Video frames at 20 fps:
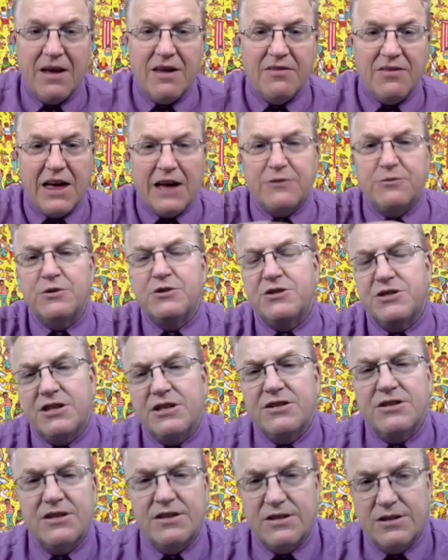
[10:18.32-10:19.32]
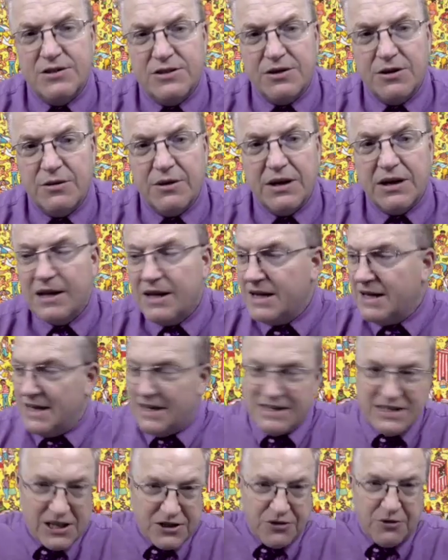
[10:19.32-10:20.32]
That's what Jesus is doing.
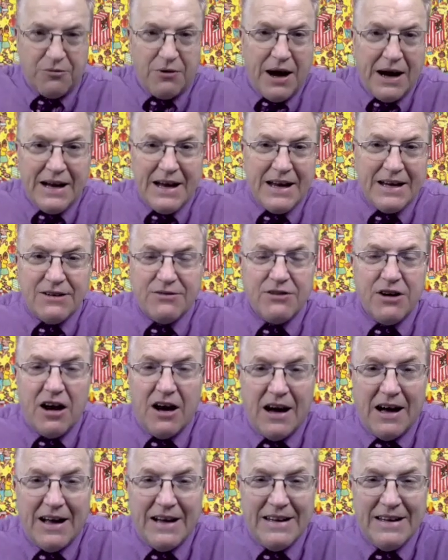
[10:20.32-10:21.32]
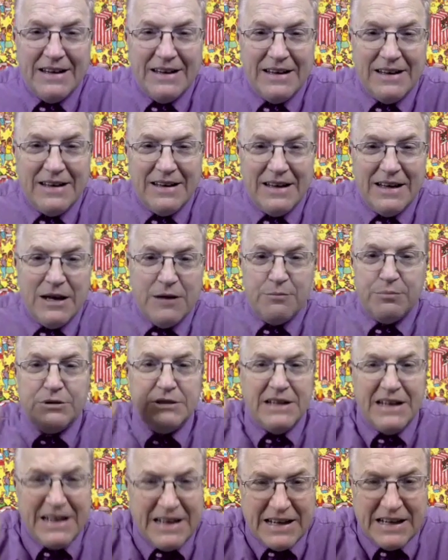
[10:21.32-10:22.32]
He's at the right hand of God,
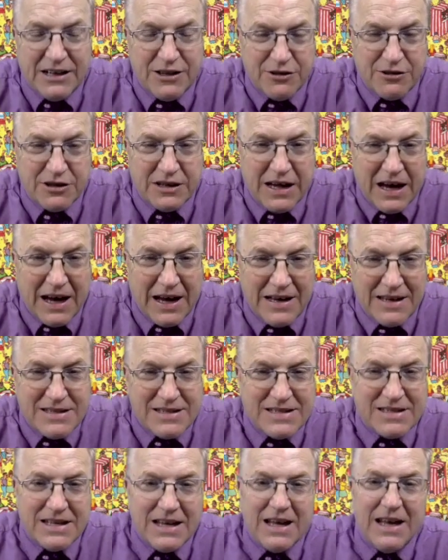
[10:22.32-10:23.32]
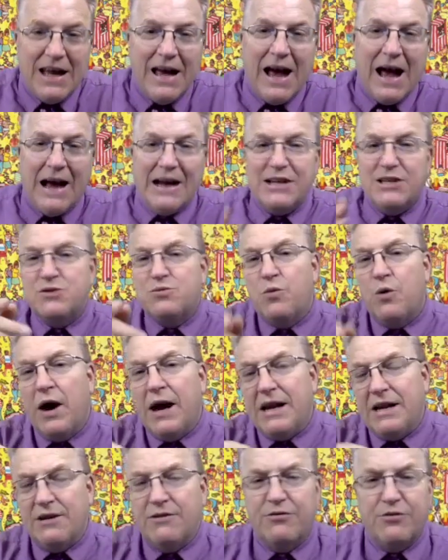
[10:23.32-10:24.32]
pleading your case, and he's
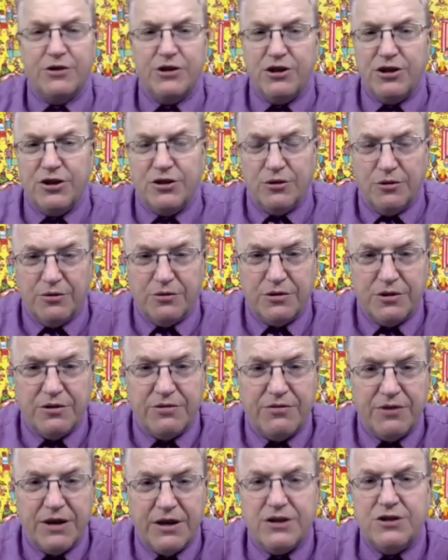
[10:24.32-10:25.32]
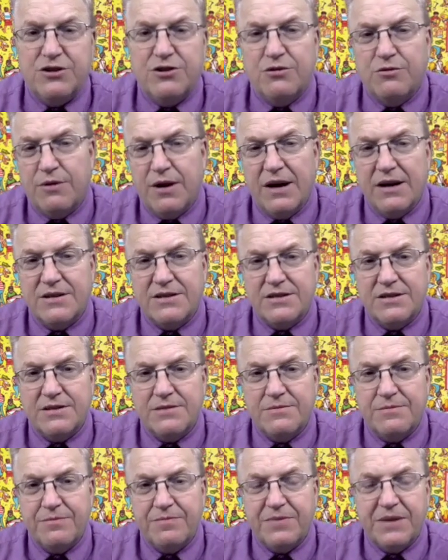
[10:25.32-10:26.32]
waiting for you to finish your race.
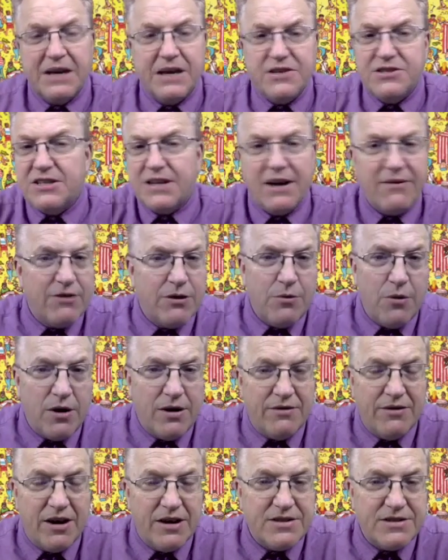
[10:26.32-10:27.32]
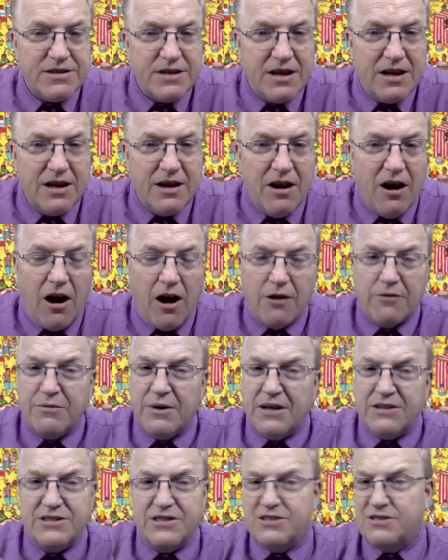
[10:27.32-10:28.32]
Each and every one of us. Our
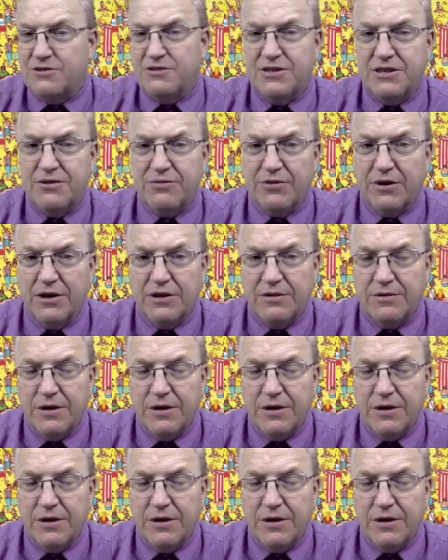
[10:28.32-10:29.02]
races are different